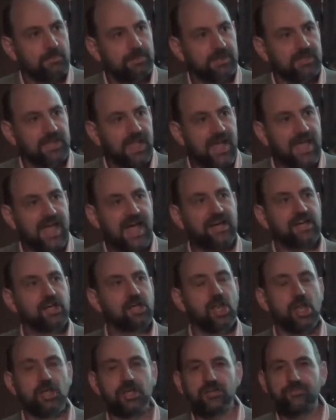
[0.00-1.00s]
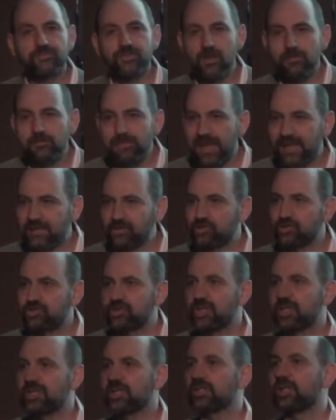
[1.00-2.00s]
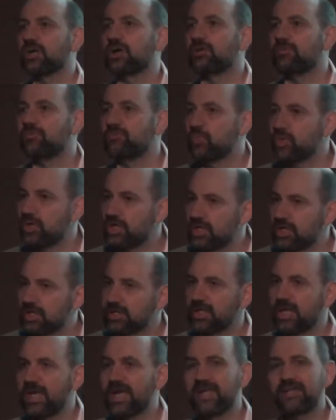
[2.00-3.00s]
But they add a lot of complexity and a lot of work,